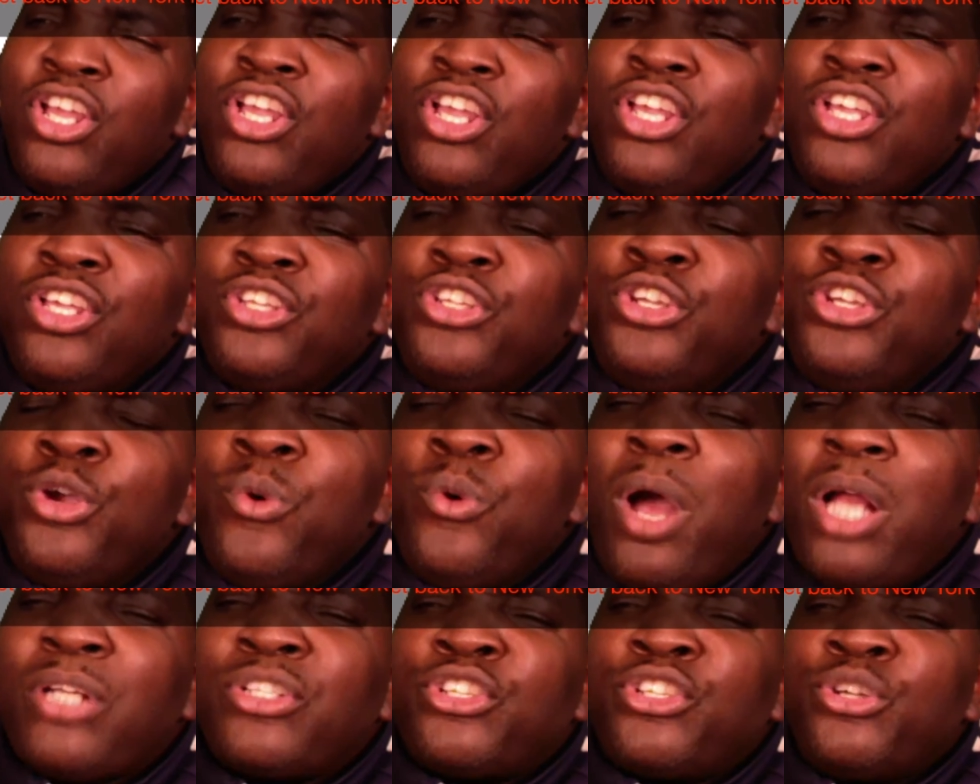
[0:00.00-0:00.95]
You
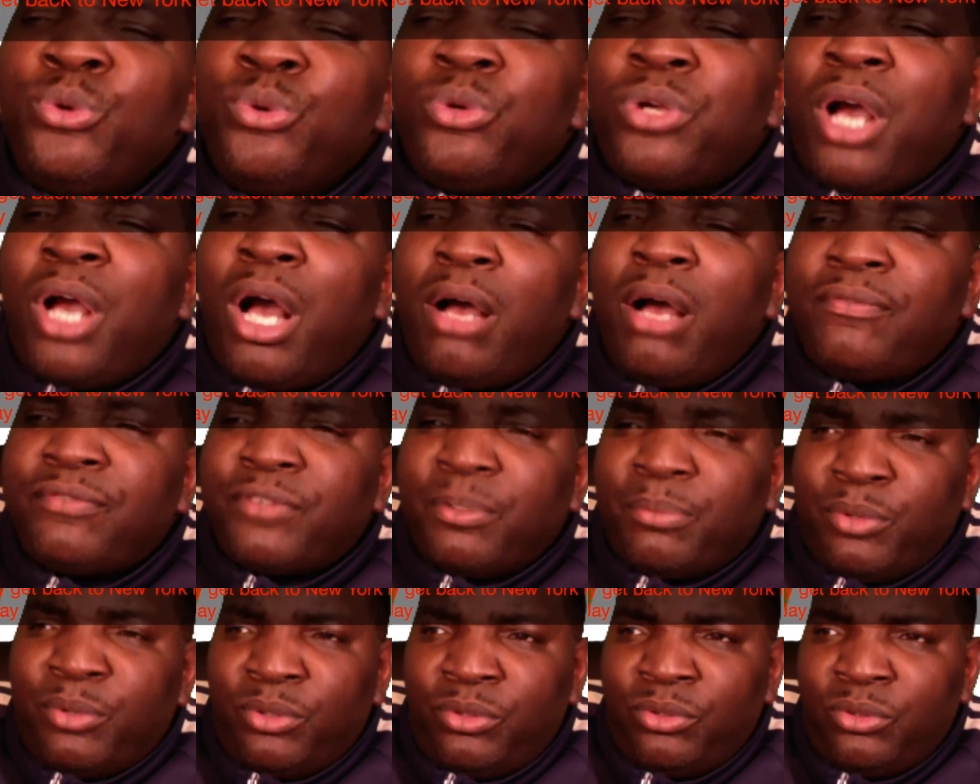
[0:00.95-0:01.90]
are too
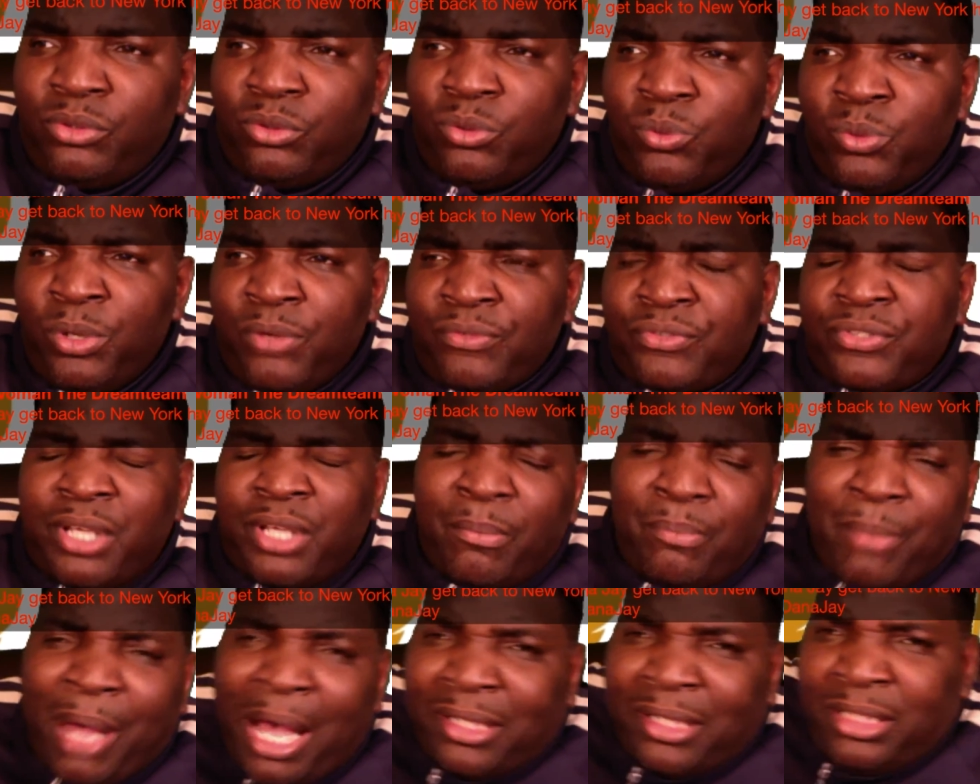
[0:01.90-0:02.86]
comfortable with
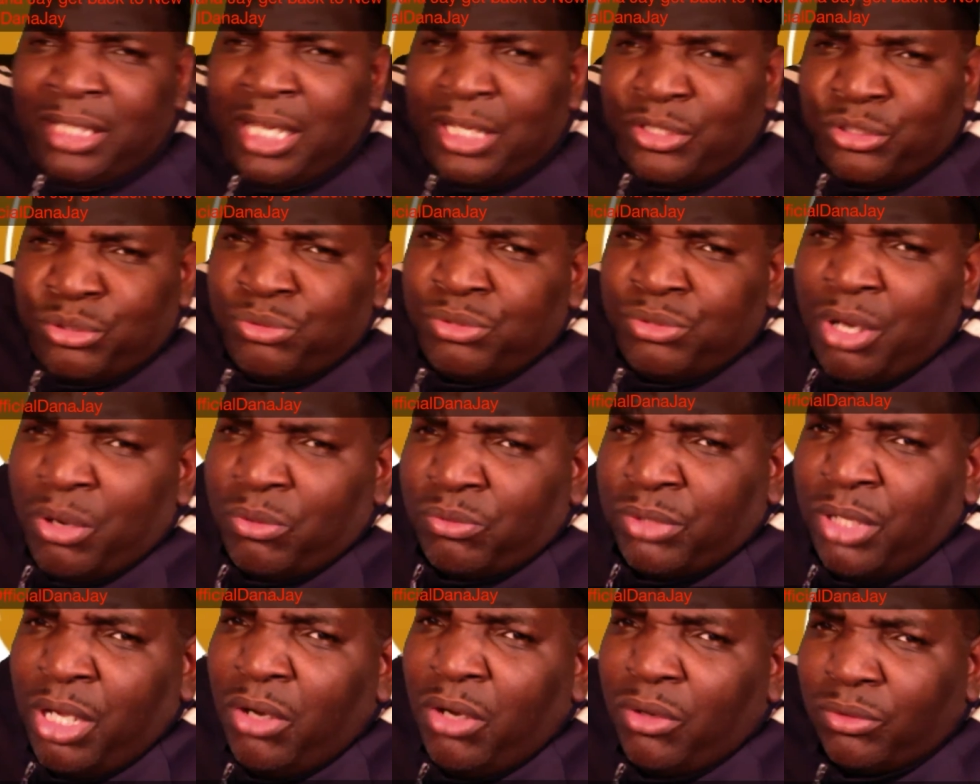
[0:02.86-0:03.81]
somebody that you don't
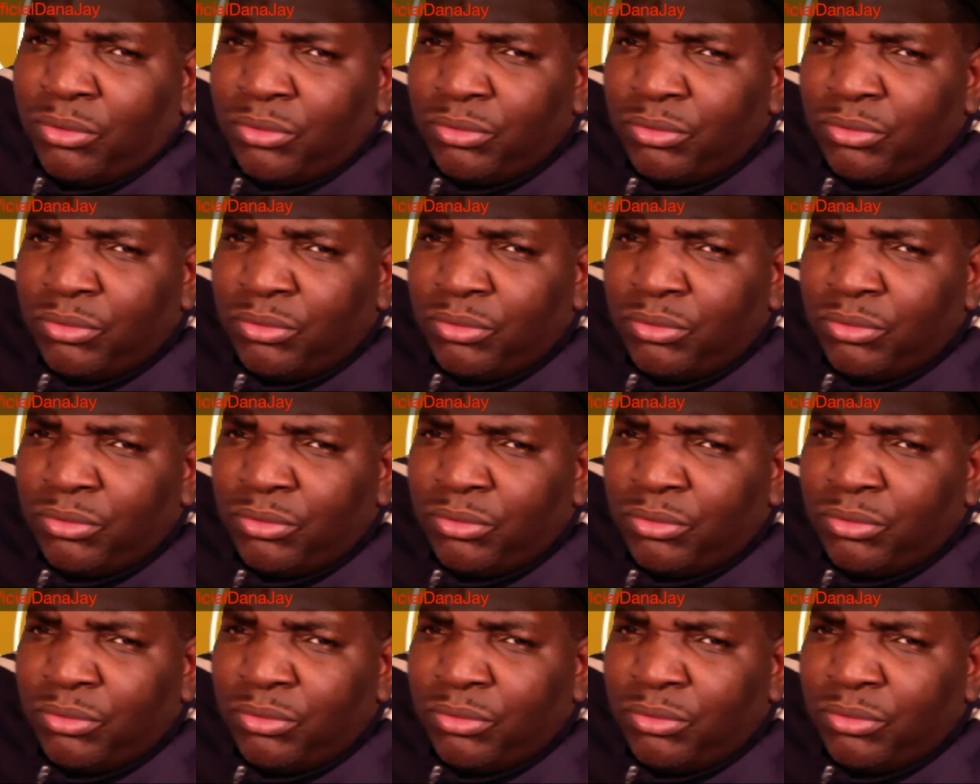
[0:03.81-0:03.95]
know.